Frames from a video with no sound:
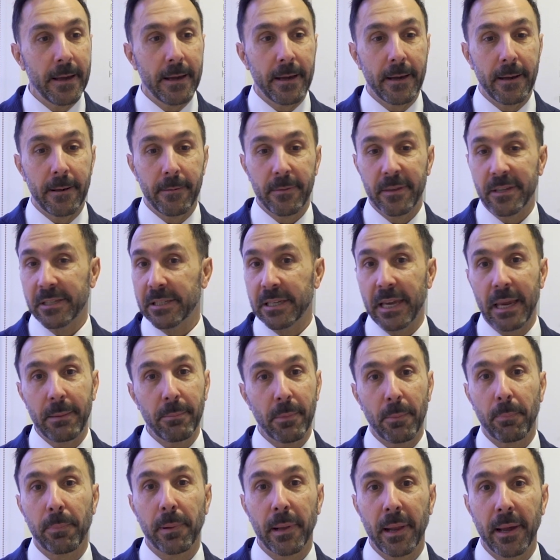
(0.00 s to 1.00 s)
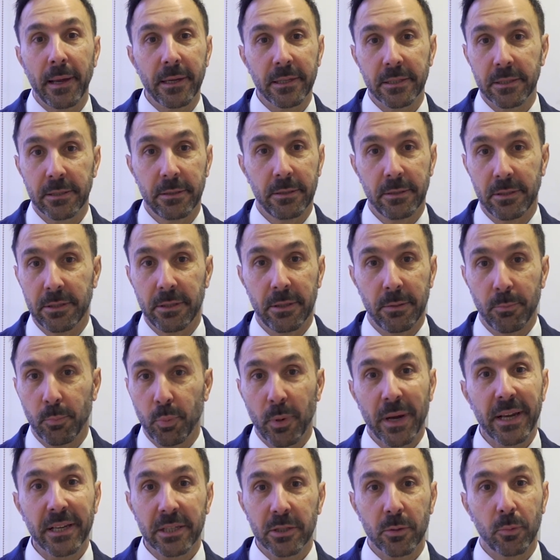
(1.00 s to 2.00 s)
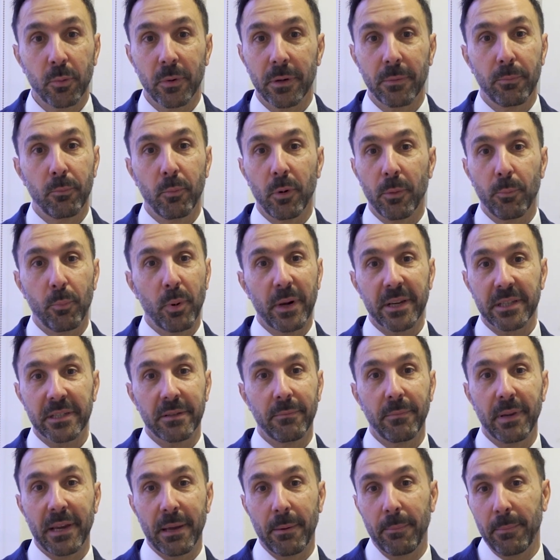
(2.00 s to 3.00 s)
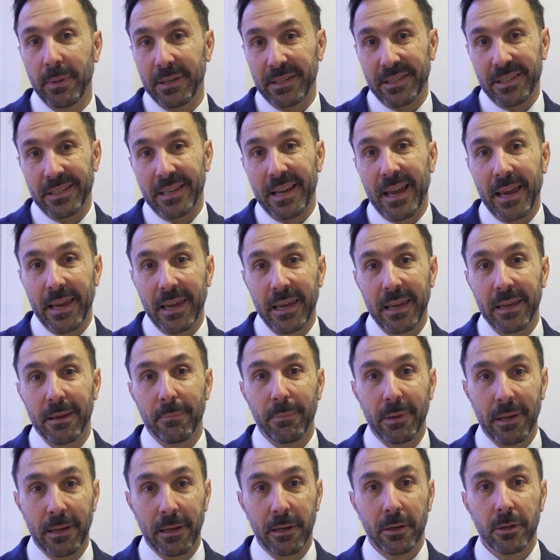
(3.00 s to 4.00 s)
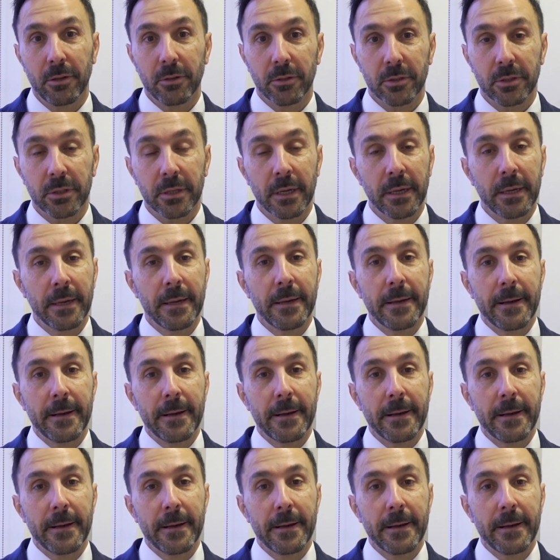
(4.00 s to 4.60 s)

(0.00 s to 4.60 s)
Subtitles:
The same applies to the breasts, where breasts have become a bit saggy, a bit loose.